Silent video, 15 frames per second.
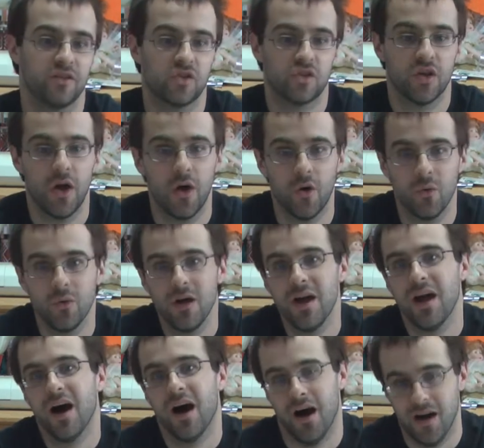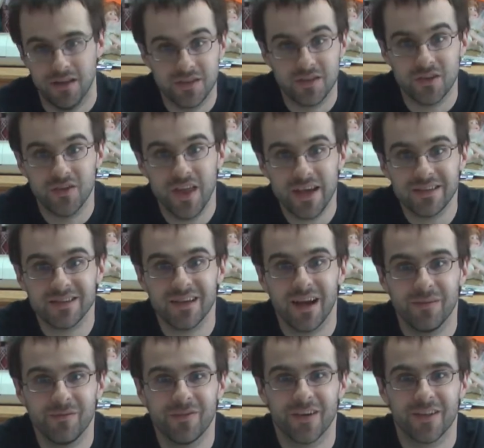So until next
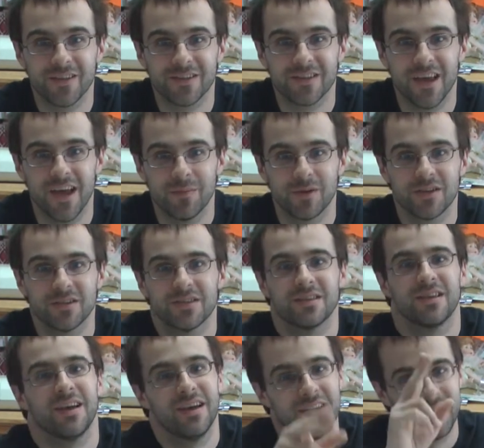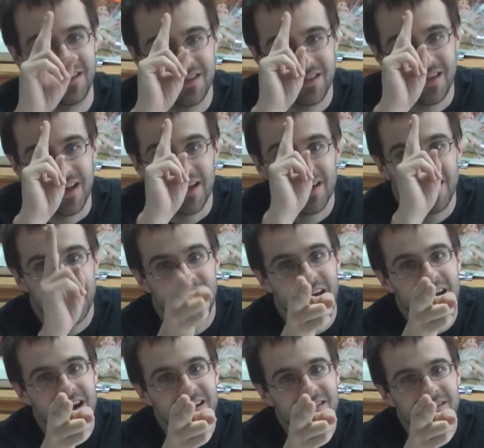time, Fearless Gamers, take
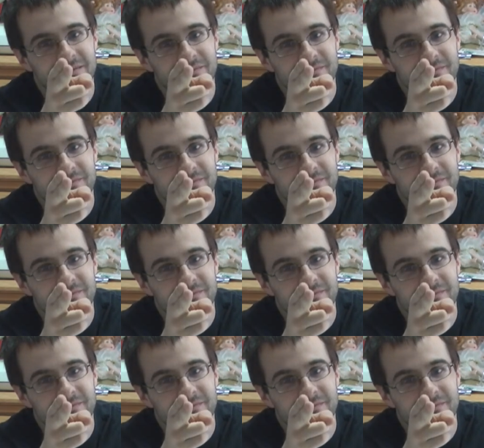care.